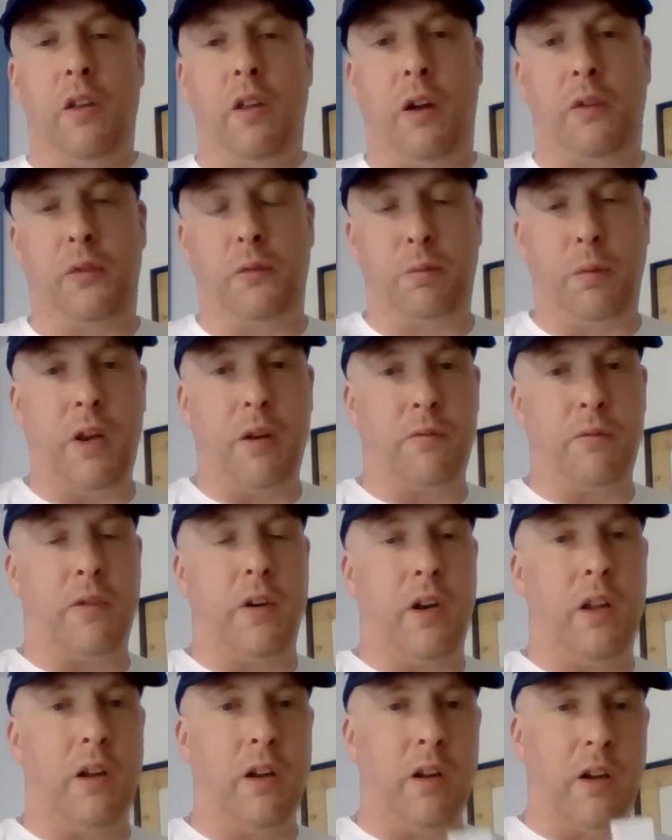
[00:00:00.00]
I've sprayed it for
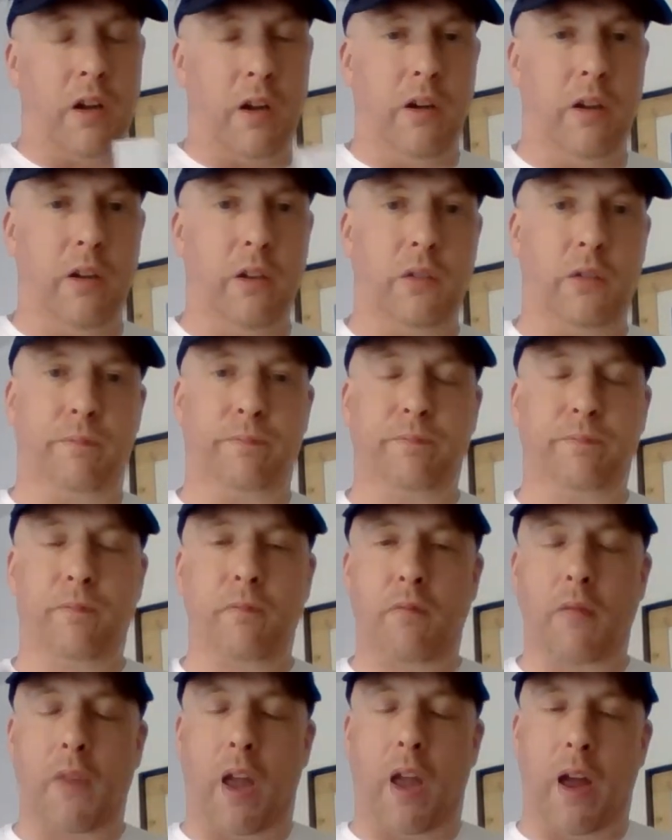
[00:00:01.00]
a lot of guys
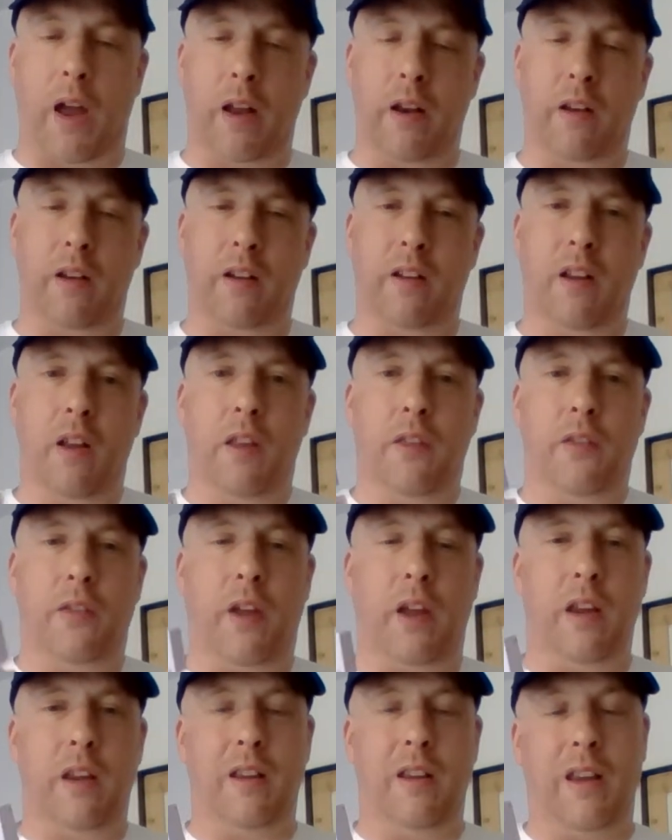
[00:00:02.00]
and
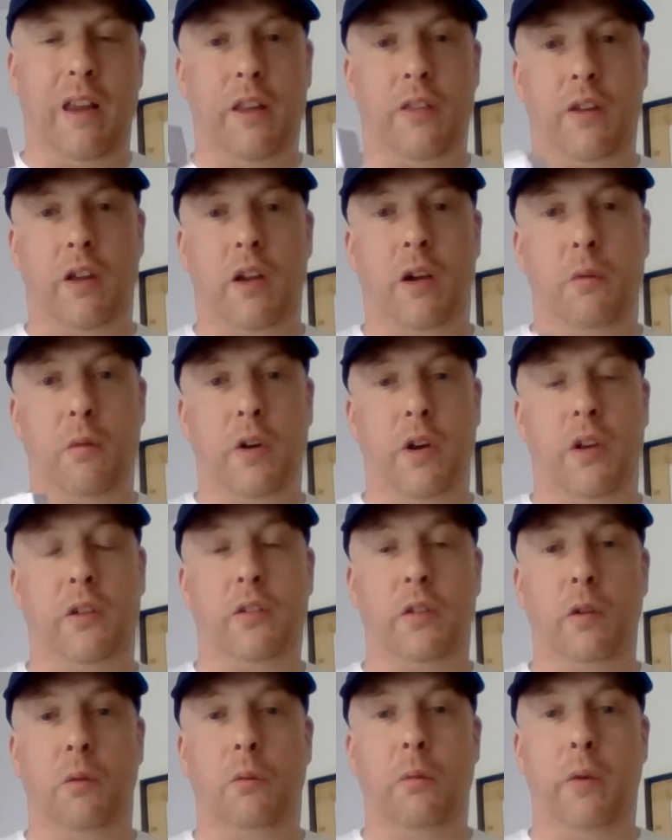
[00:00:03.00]
they either go one or
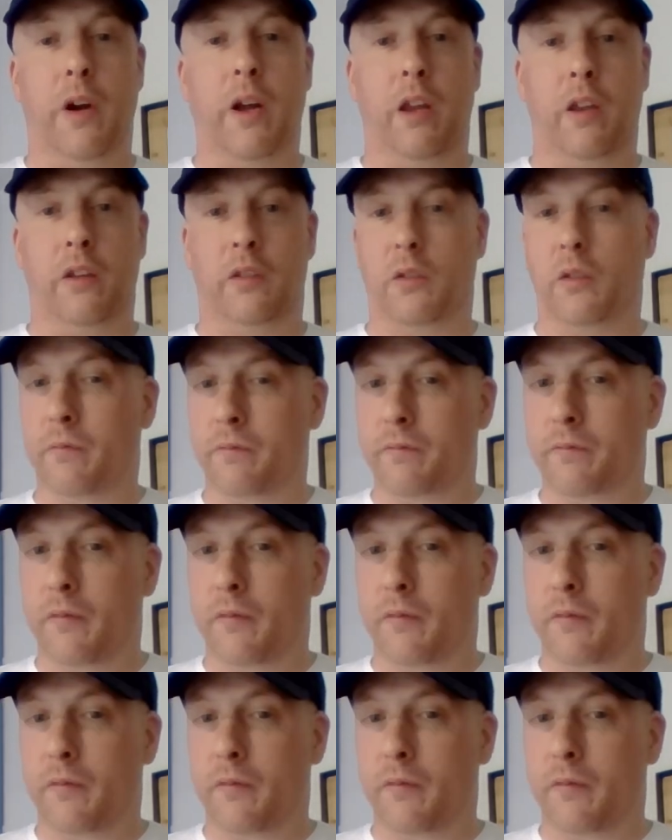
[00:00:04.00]
two ways.